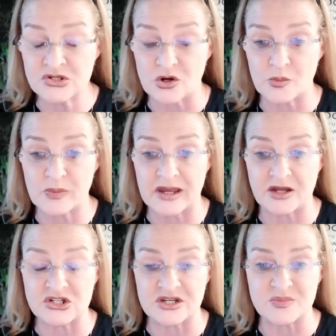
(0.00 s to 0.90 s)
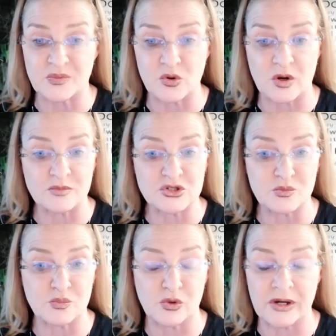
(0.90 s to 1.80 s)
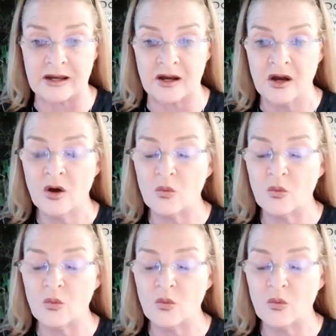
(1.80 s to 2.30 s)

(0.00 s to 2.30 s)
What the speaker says: Our BHS program should bring